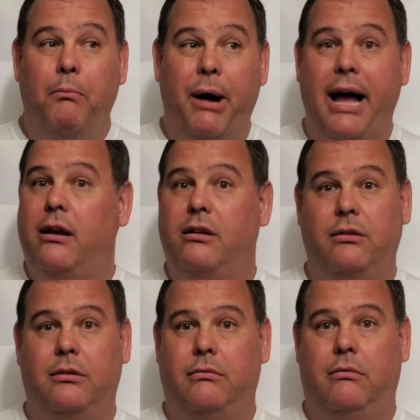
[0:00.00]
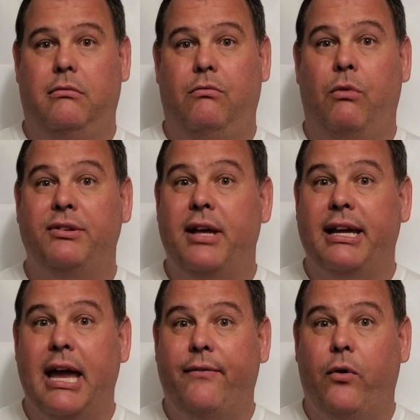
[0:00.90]
But once I
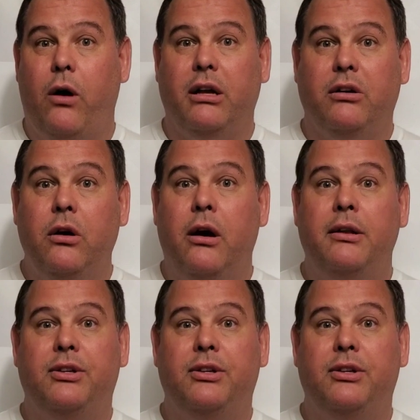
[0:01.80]
gave her a good,